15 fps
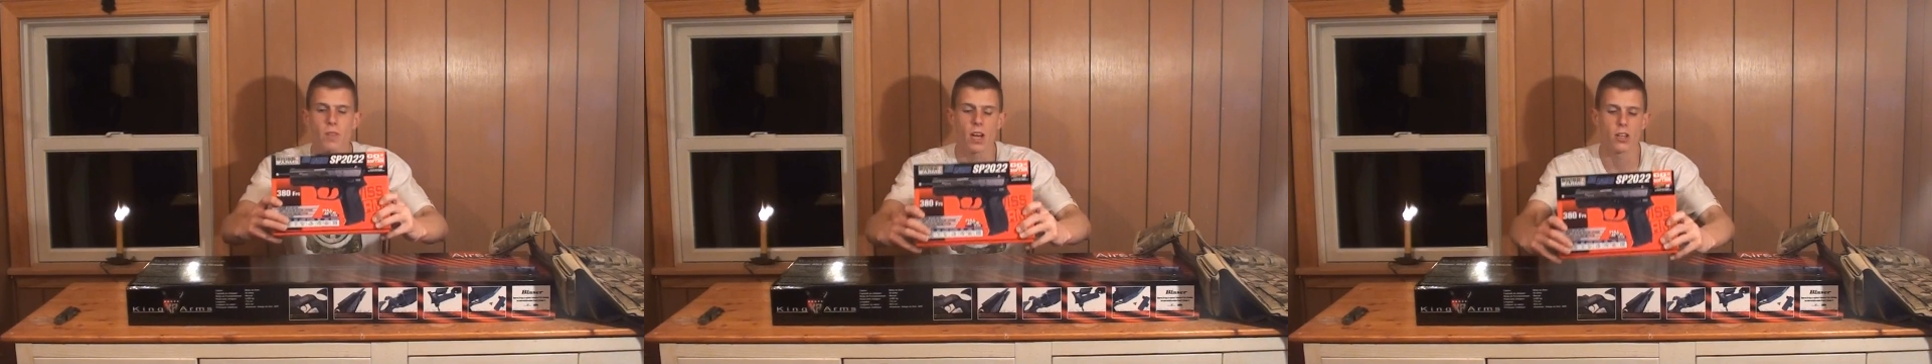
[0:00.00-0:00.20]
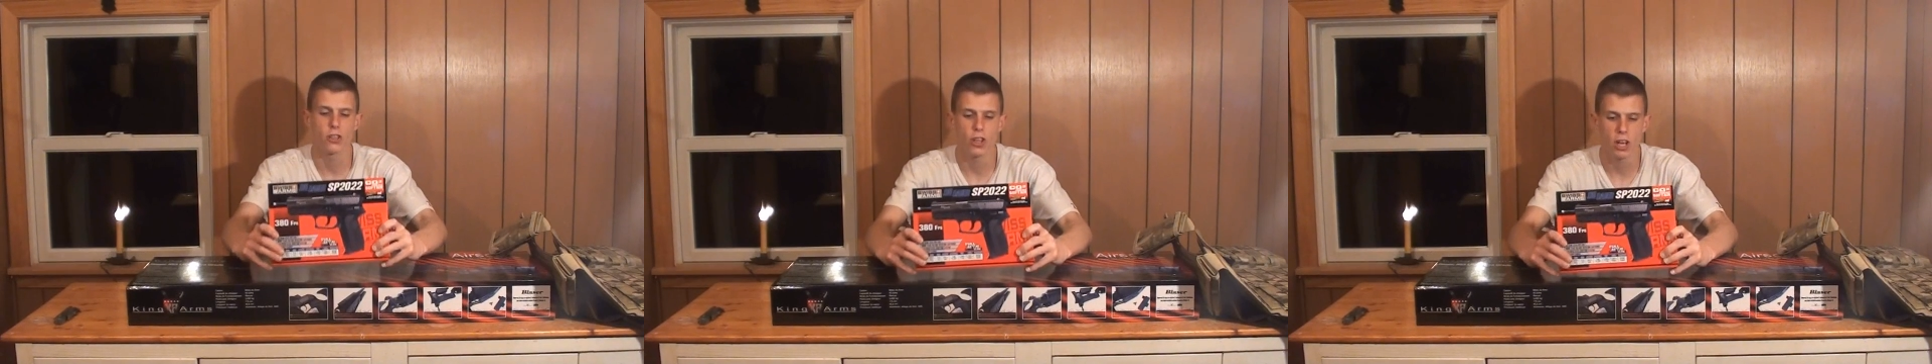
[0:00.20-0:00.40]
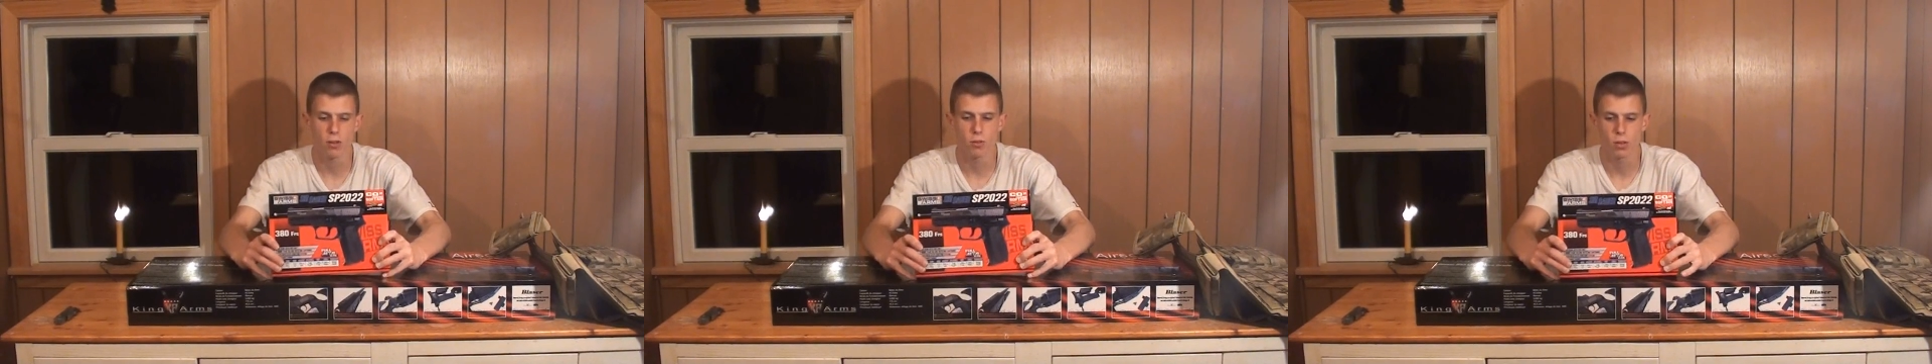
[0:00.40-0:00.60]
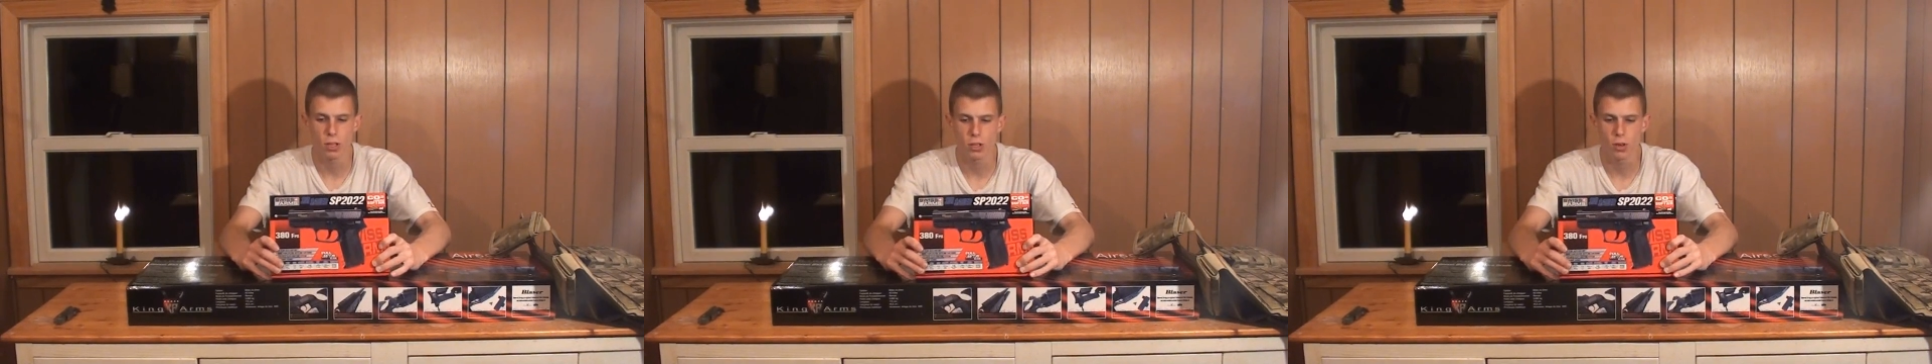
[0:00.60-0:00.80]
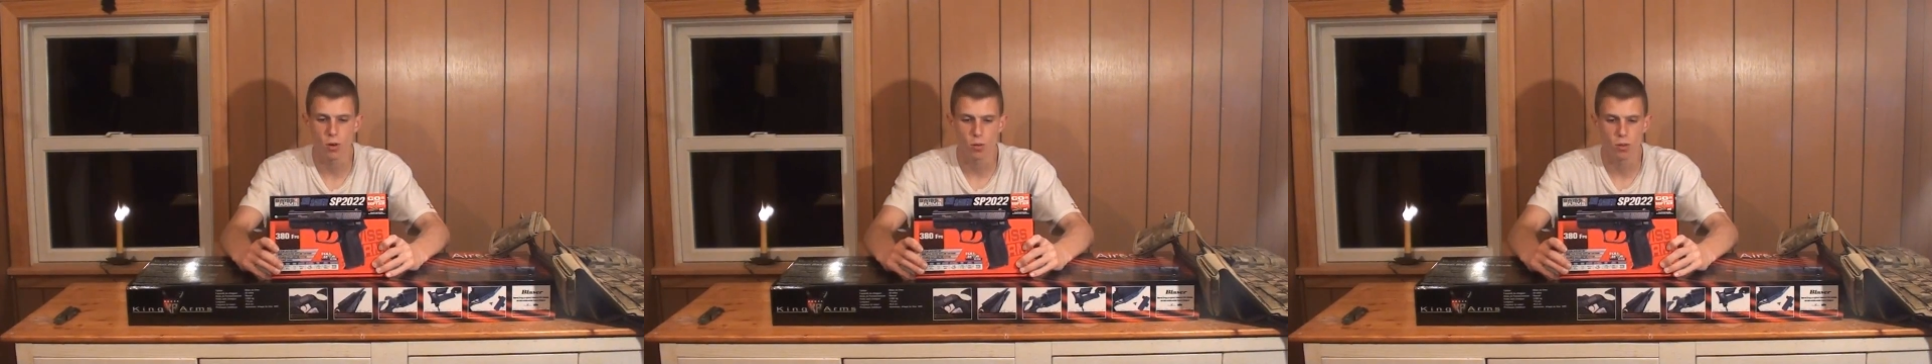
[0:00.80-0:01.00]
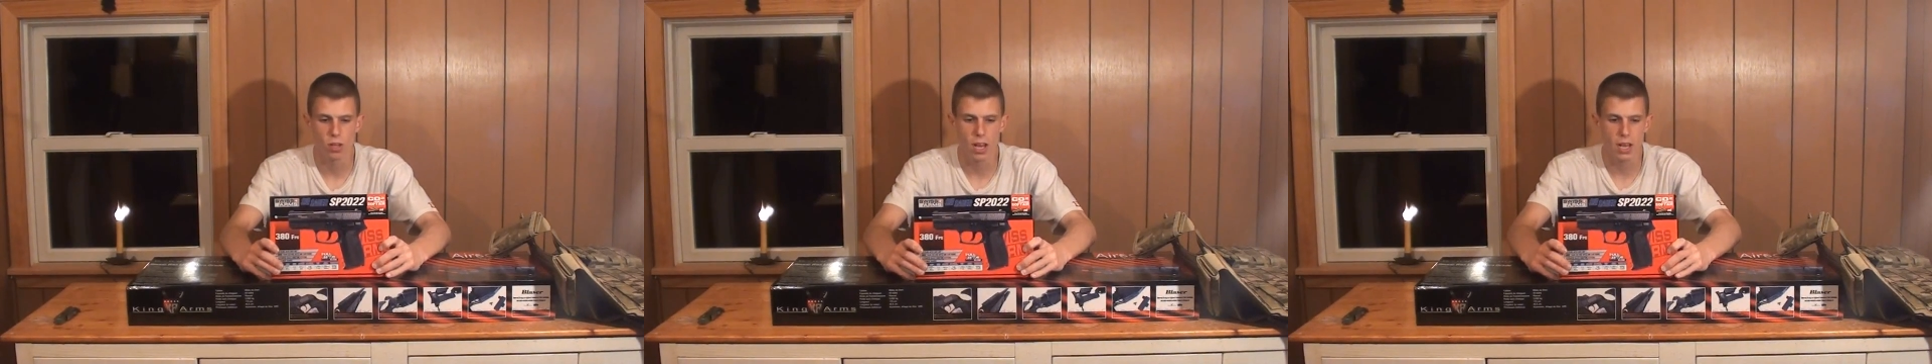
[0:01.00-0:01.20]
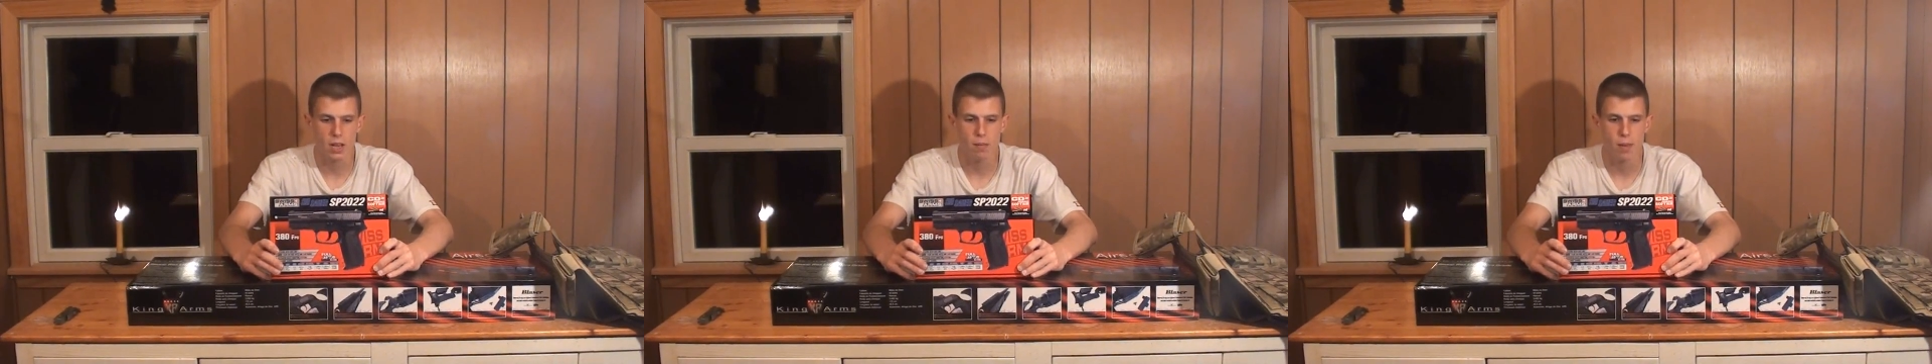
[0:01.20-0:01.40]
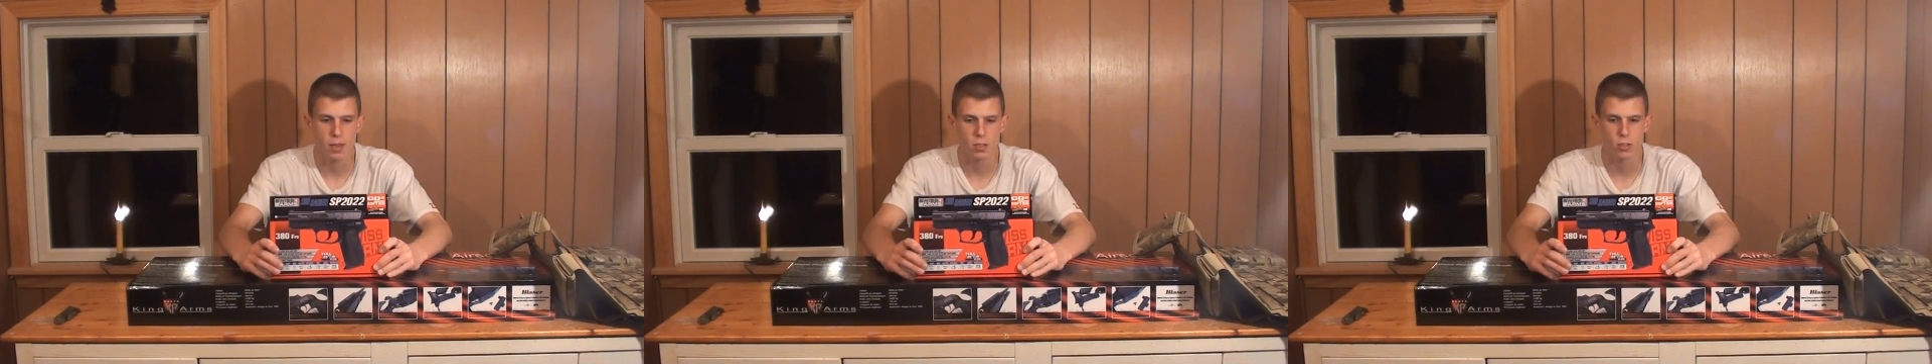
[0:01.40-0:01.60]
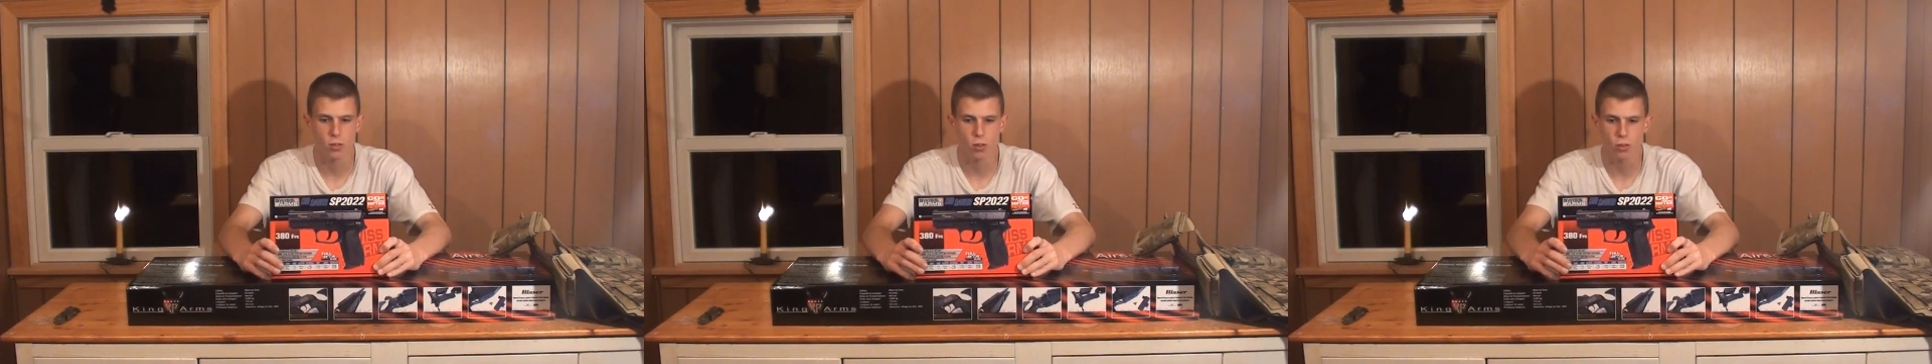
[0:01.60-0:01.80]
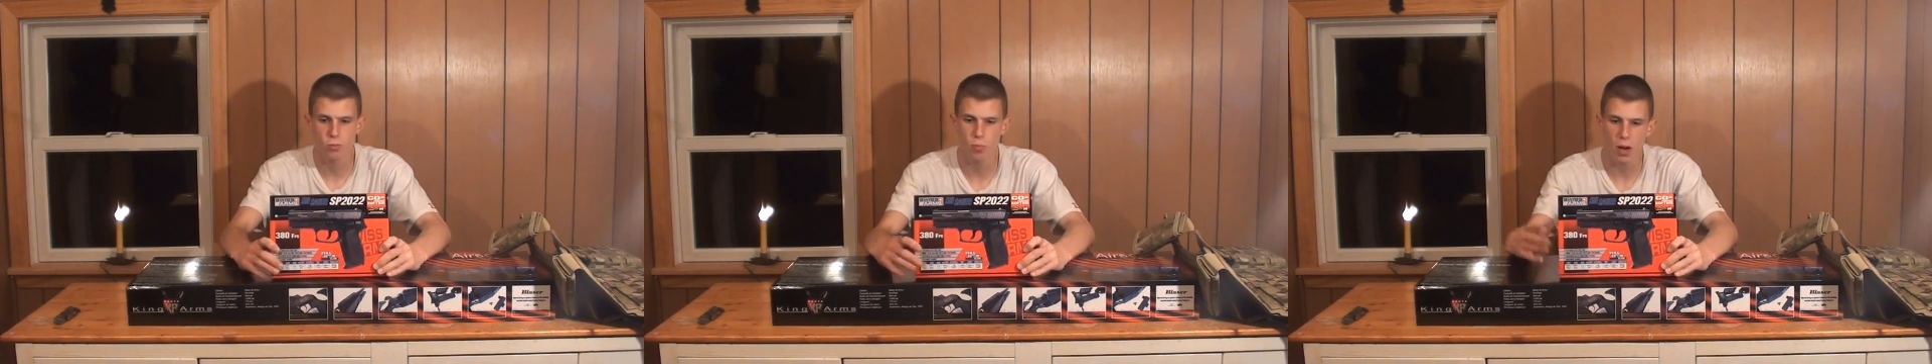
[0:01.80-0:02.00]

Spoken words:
I generally don't like pistols,